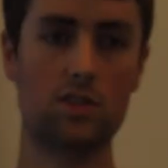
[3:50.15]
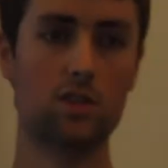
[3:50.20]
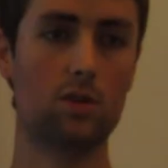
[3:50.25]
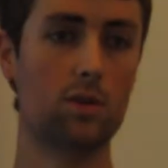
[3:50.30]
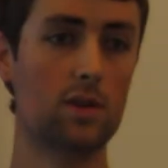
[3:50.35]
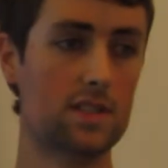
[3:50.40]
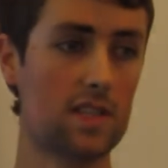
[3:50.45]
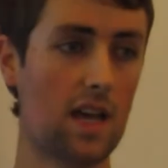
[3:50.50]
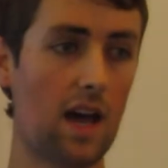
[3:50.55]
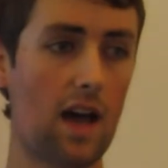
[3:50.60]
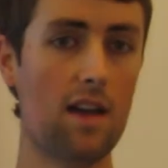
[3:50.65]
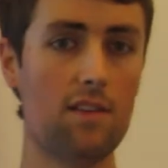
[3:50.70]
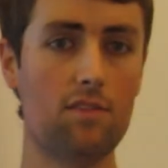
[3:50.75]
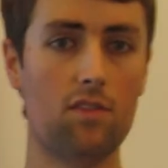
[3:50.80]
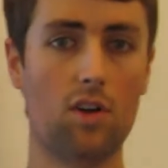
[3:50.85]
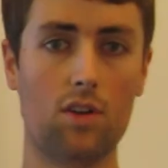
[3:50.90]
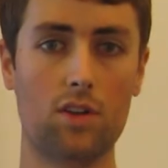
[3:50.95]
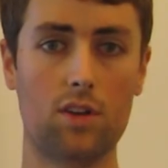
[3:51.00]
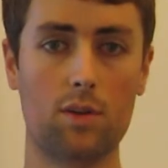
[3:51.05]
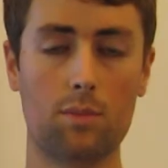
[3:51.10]
due to its high
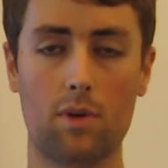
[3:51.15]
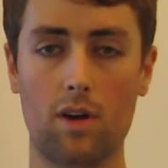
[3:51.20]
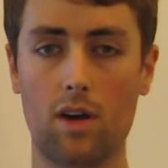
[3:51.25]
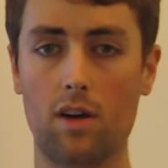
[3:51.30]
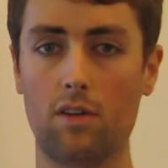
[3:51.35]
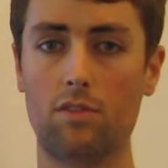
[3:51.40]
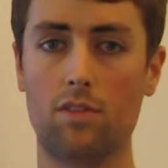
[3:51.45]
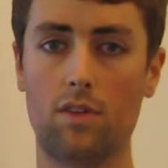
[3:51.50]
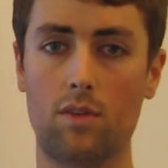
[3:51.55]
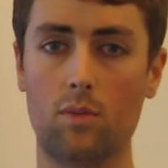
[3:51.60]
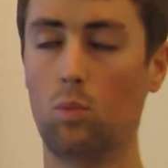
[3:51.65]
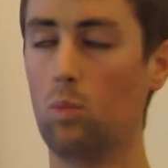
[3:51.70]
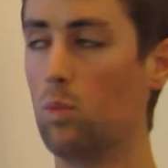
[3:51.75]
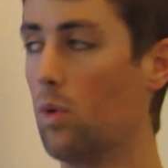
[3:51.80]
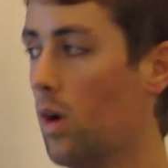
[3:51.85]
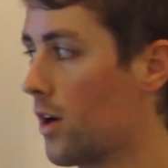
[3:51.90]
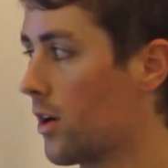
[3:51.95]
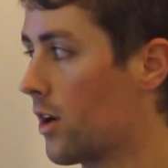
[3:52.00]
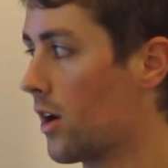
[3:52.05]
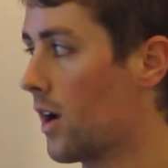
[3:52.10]
volume of
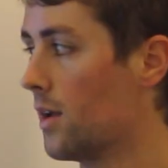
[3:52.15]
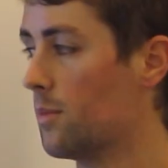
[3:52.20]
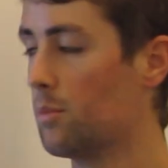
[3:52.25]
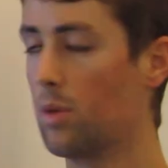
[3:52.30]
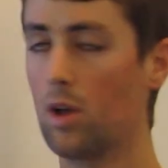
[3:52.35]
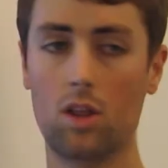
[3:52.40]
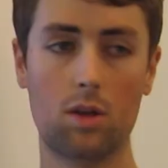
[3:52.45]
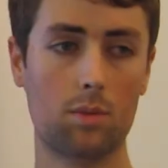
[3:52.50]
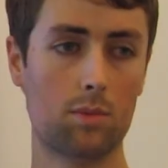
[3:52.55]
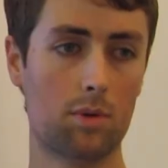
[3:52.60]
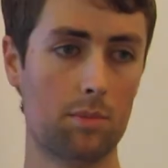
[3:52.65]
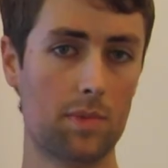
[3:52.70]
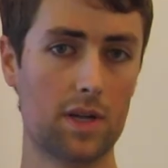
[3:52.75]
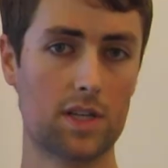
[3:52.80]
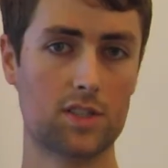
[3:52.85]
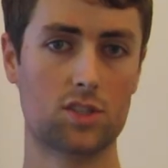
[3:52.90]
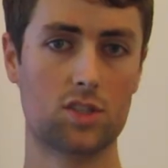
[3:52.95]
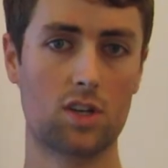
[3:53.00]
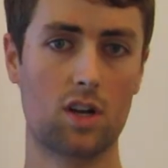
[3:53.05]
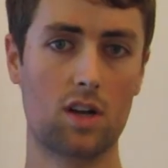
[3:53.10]
water and polymer
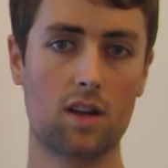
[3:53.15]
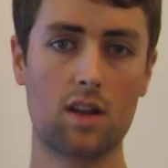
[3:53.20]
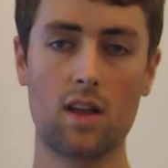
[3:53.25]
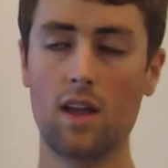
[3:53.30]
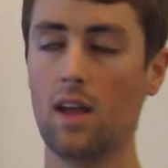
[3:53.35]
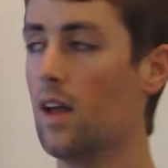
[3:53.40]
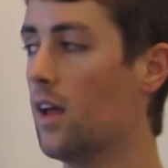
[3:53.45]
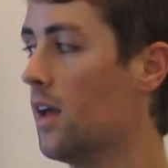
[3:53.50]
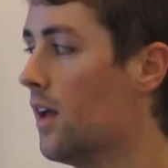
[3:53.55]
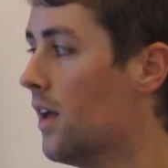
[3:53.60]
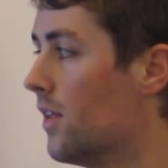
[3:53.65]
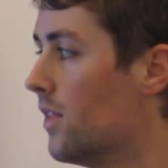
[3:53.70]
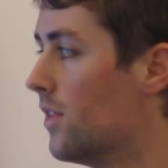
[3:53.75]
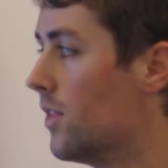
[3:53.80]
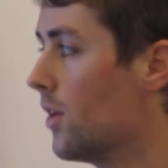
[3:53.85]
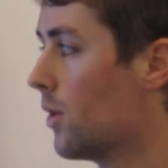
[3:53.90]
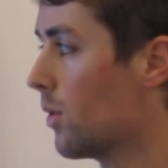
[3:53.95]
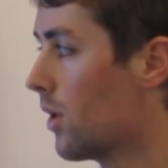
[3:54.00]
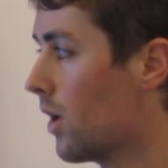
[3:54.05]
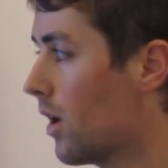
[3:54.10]
mixture,
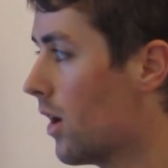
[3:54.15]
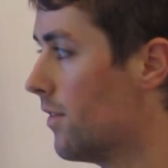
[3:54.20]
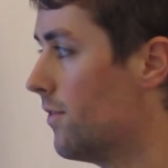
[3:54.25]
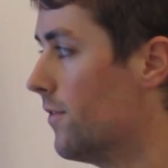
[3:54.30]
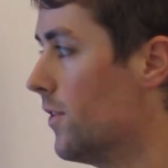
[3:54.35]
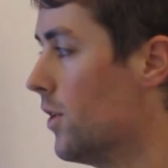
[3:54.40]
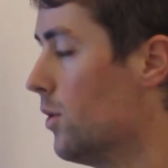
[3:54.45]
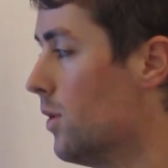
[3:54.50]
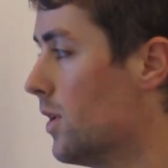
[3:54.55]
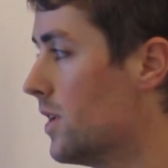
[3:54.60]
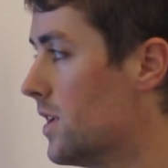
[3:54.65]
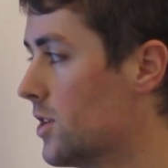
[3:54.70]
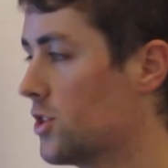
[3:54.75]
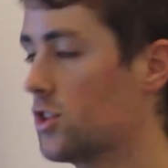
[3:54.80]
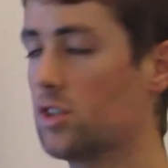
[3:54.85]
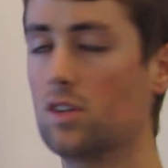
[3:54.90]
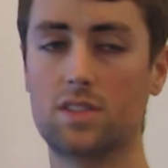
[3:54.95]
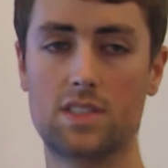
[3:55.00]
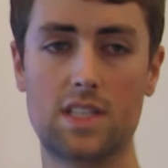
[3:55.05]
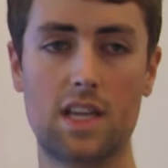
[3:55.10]
there were a few
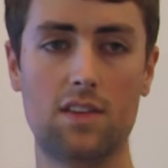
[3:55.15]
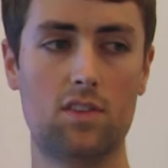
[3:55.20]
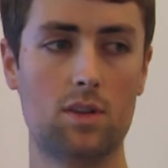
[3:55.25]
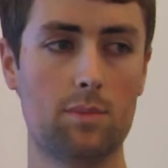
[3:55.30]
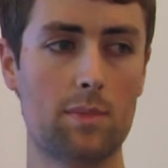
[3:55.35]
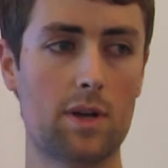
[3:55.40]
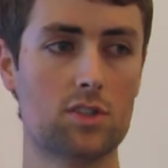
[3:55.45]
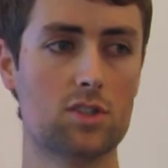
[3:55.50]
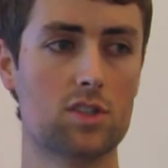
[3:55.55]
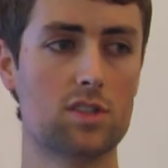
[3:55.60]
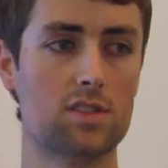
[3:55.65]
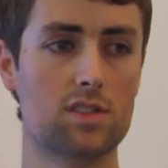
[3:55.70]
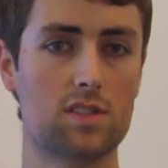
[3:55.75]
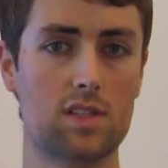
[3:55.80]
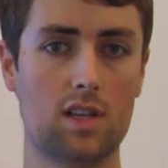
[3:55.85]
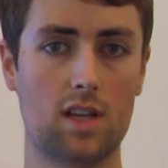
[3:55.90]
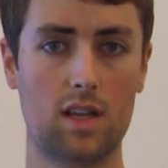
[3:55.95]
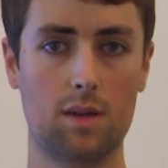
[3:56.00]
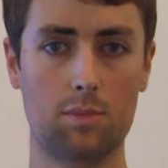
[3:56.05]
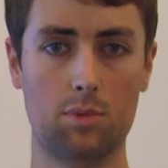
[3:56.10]
additional safety
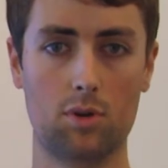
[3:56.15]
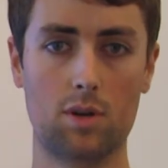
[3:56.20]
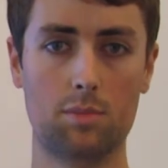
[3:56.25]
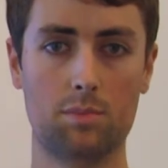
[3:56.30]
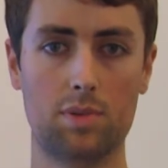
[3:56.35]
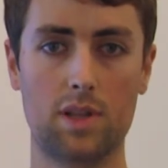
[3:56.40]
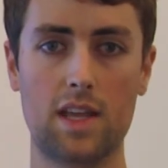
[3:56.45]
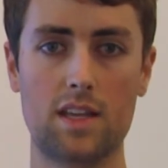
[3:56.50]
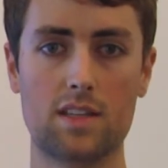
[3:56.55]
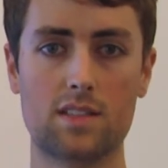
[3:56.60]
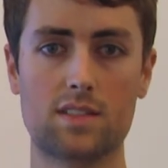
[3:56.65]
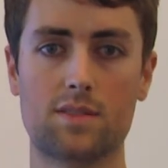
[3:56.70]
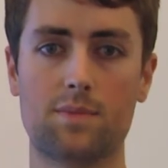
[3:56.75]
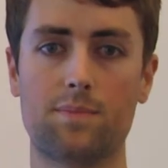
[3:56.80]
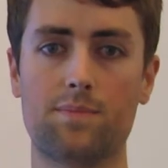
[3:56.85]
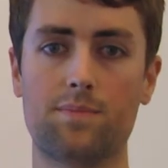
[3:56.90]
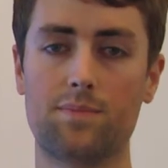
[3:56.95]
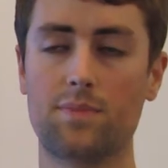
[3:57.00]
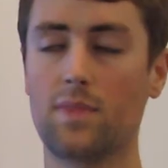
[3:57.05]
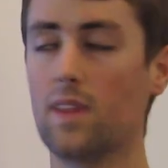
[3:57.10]
measures put in
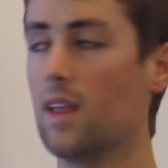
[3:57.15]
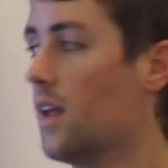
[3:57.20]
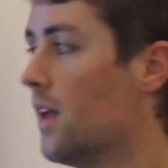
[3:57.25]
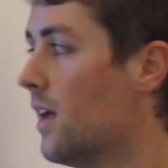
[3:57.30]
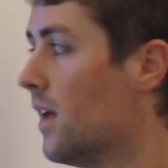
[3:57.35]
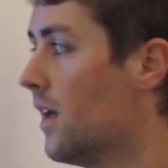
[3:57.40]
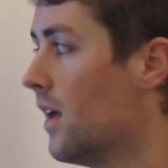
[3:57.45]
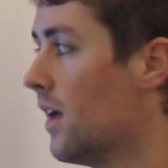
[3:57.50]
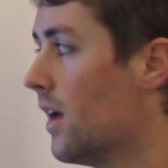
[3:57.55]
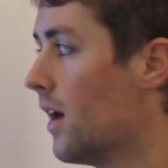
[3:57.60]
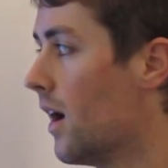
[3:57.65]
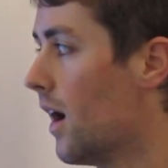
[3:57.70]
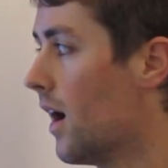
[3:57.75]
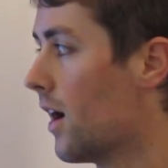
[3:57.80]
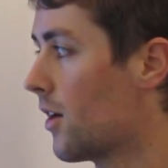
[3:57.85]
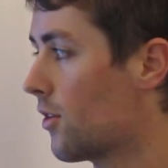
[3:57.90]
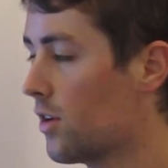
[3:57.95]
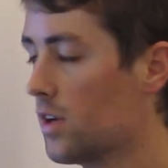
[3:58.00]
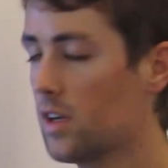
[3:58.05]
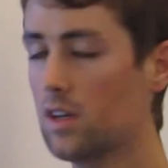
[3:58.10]
place.
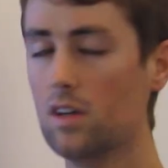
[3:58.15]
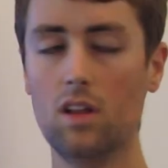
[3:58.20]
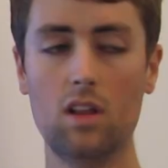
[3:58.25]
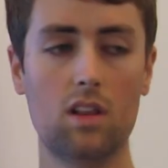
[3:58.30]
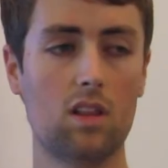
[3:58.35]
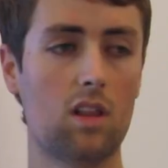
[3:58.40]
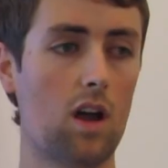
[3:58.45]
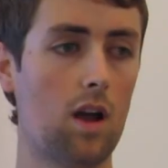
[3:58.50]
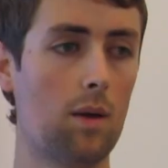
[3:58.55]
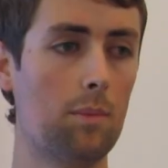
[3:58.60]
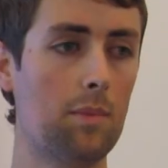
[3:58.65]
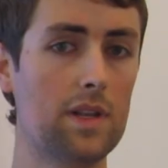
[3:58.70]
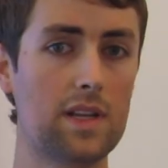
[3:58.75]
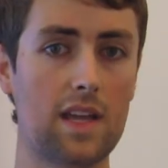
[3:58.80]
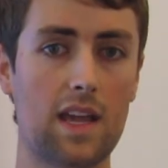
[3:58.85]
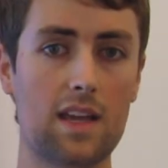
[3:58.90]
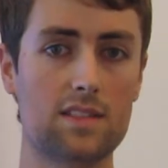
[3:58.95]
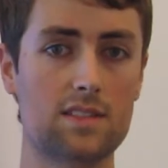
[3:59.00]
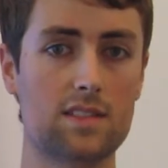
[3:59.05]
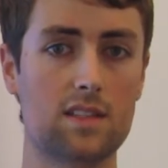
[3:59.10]
A critical alarm in
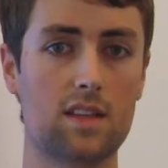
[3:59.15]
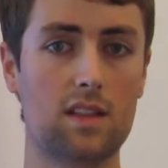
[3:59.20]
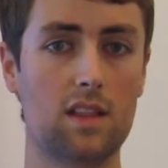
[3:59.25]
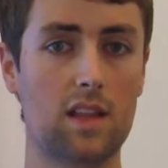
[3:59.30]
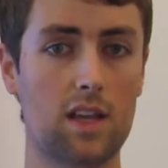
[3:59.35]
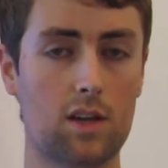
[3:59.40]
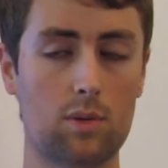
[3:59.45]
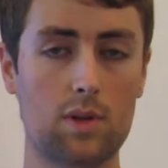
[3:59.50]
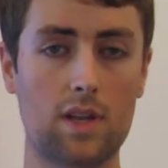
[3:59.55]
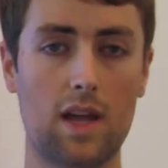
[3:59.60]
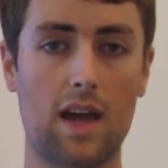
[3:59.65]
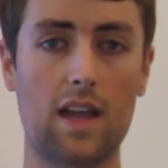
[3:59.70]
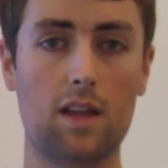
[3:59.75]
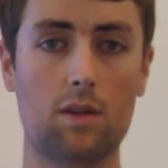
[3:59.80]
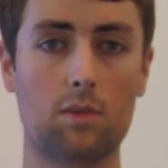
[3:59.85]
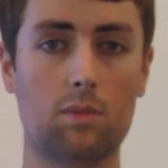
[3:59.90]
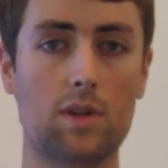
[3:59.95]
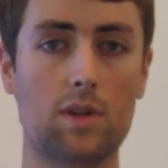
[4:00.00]
case the liquid height